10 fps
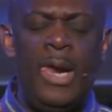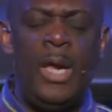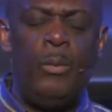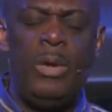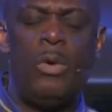
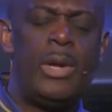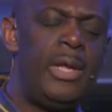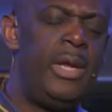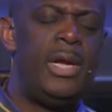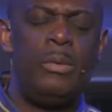We want to
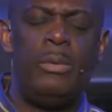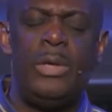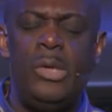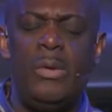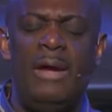hear what
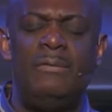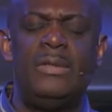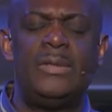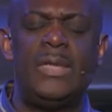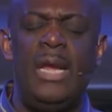you have to
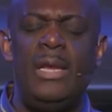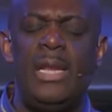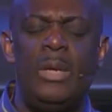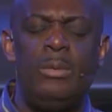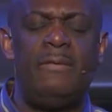say,
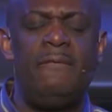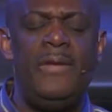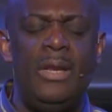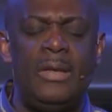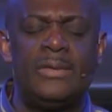not what
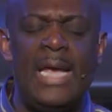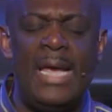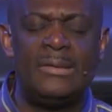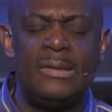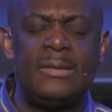Felix
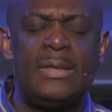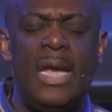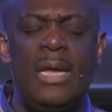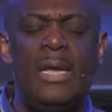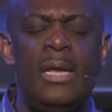has to
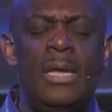say.